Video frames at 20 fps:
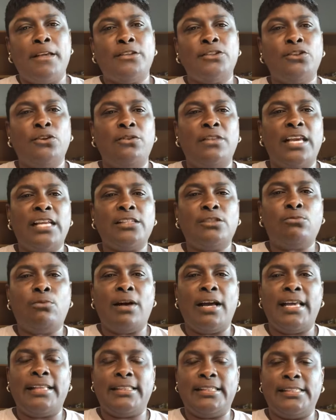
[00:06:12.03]
So that's
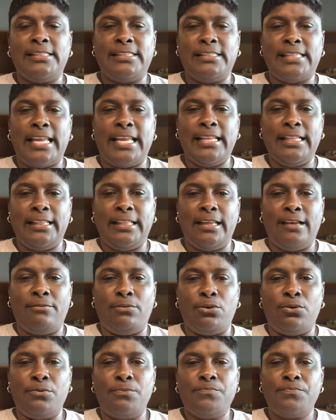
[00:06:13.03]
why at the state
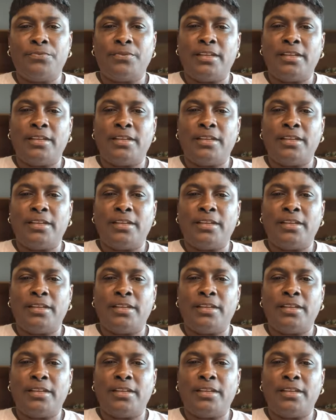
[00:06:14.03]
level,